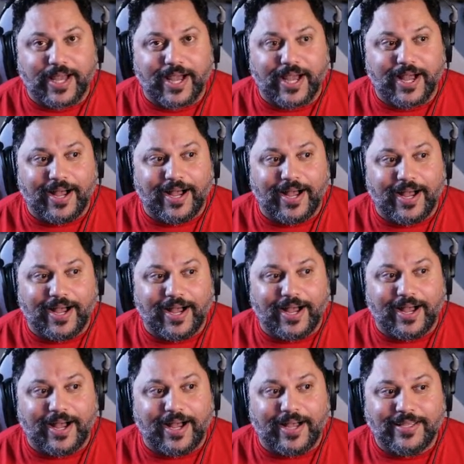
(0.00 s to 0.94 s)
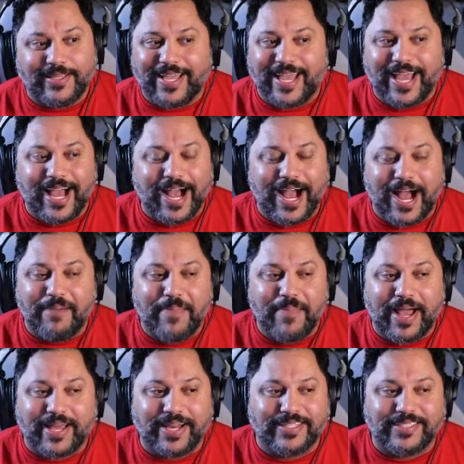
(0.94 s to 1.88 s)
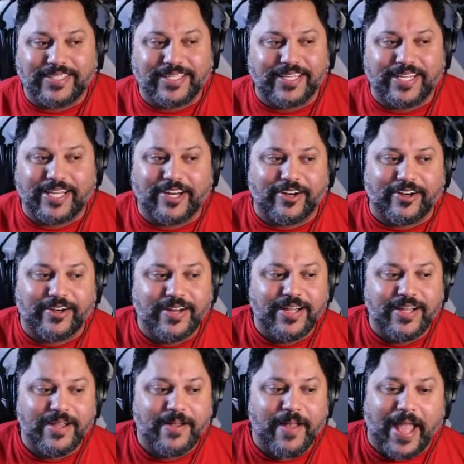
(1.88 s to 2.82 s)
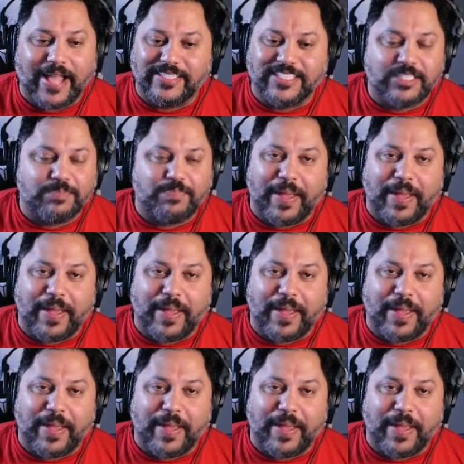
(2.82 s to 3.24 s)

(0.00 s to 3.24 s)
yeah, I'm not gonna sit here and spend